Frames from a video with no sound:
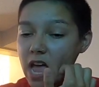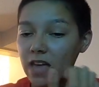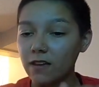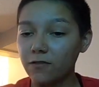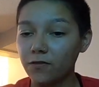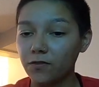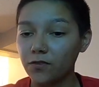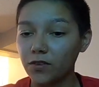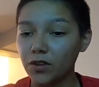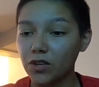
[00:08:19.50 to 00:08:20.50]
if
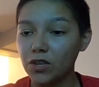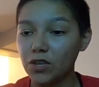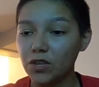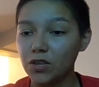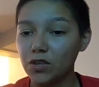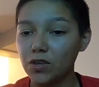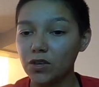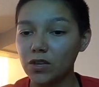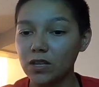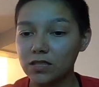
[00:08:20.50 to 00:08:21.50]

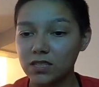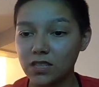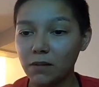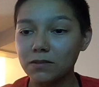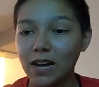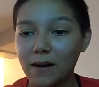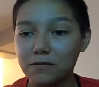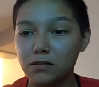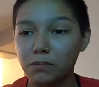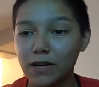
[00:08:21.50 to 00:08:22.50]

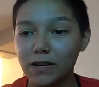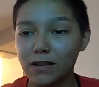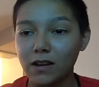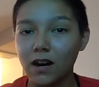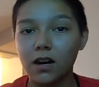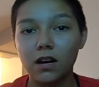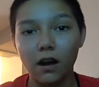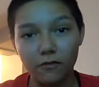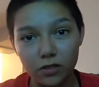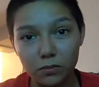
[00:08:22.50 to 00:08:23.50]
sometimes being
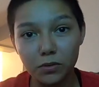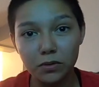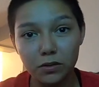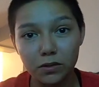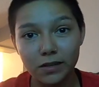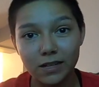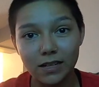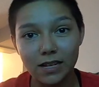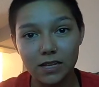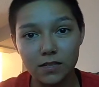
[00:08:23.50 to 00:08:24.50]
uncomfortable
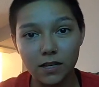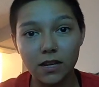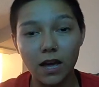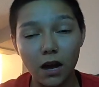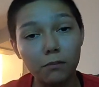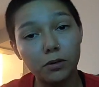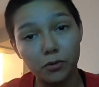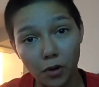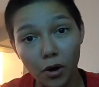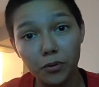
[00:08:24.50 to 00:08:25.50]
is gonna help you
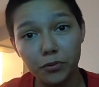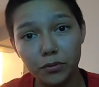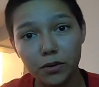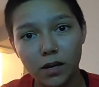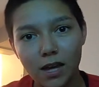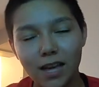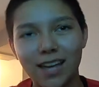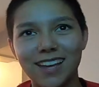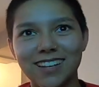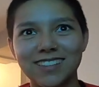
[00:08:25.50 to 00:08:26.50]
grow.
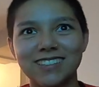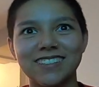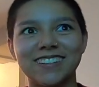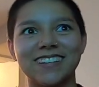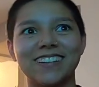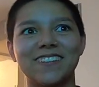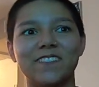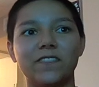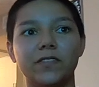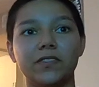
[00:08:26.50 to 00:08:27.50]
And
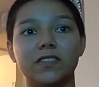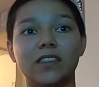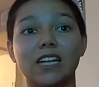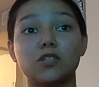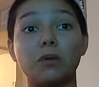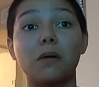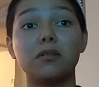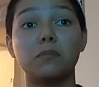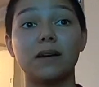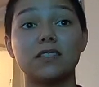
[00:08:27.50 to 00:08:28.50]
that's
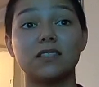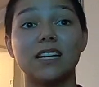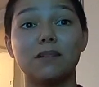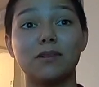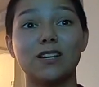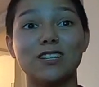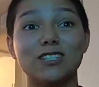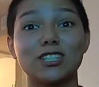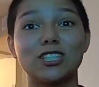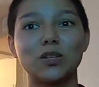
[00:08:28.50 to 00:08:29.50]
probably the best thing,
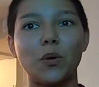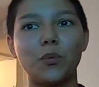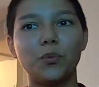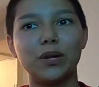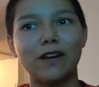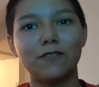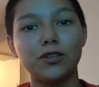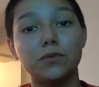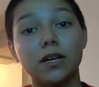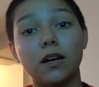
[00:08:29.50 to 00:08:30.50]
because whenever
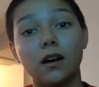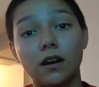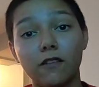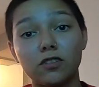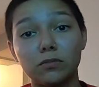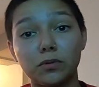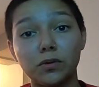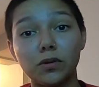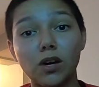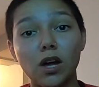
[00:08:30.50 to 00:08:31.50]
you get
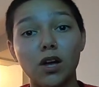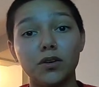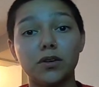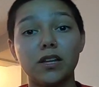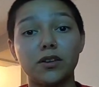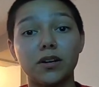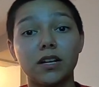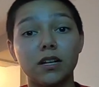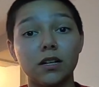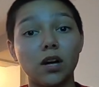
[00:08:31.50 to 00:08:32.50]
uncomfortable, you're either
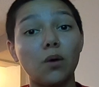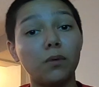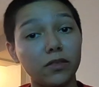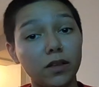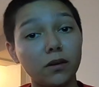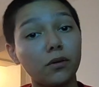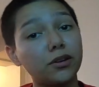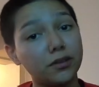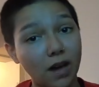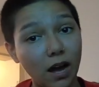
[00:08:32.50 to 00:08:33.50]
gonna go with it or
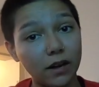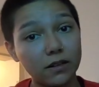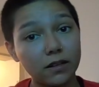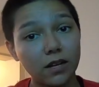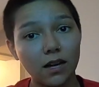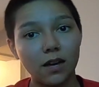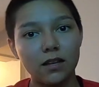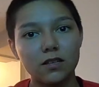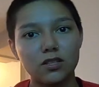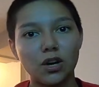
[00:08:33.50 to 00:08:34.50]
you're not.
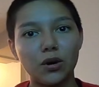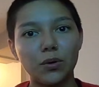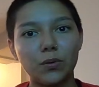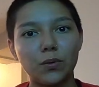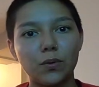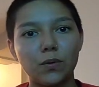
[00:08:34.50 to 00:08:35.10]
So